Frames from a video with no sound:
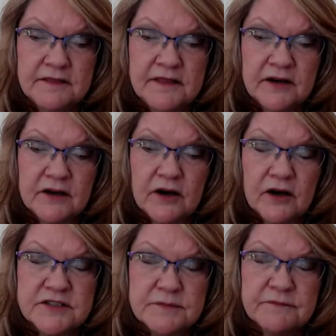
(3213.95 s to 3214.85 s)
there
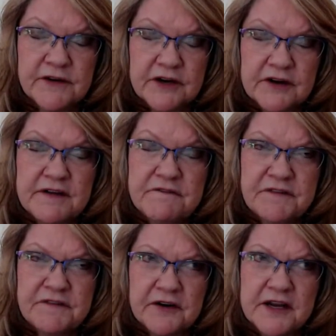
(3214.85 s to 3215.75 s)
are some very,
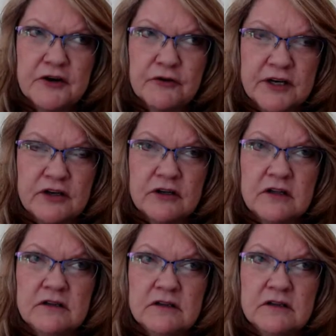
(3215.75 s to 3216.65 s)
very
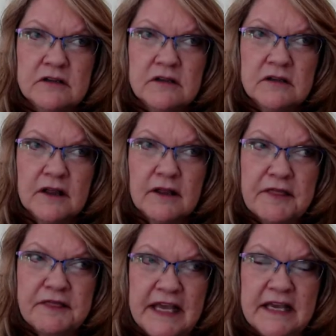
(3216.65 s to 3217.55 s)
critical
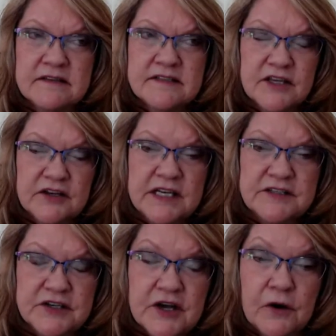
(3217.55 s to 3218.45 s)
things that you need
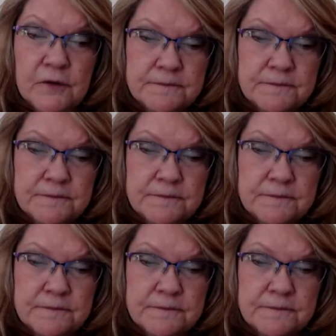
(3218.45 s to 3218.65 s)
to know.